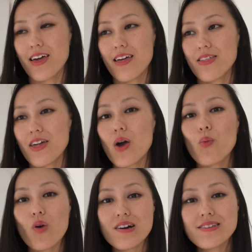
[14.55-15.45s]
there
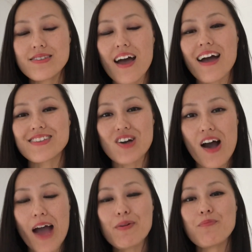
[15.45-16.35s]
was a
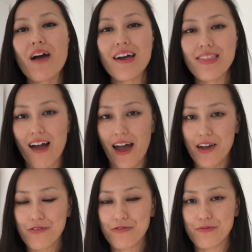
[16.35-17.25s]
time in my
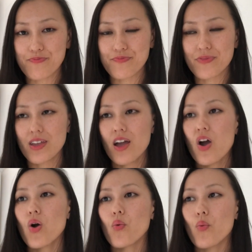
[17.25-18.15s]
life
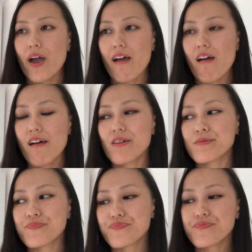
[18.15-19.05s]

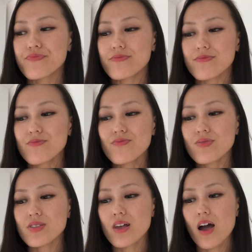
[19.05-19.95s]
where
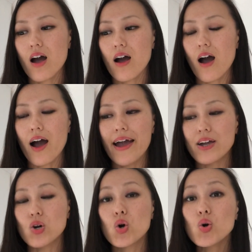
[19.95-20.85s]
I
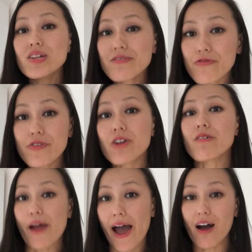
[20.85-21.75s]
couldn't
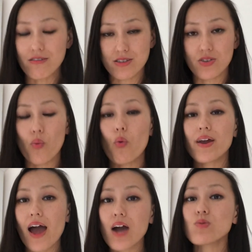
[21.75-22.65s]
figure out what
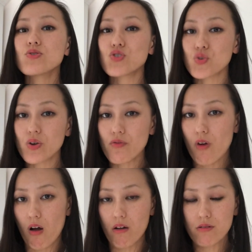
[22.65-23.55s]
I was doing
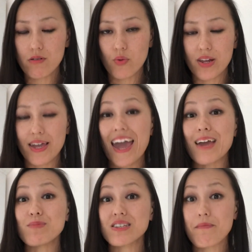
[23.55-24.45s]
wrong when it
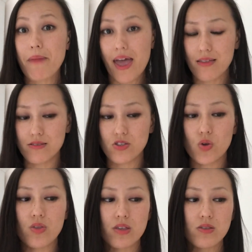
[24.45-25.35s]
came to men. So,
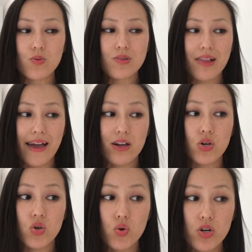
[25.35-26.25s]
this was like a
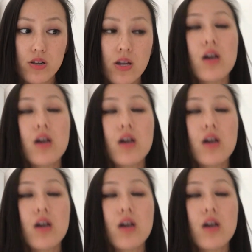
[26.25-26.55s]
good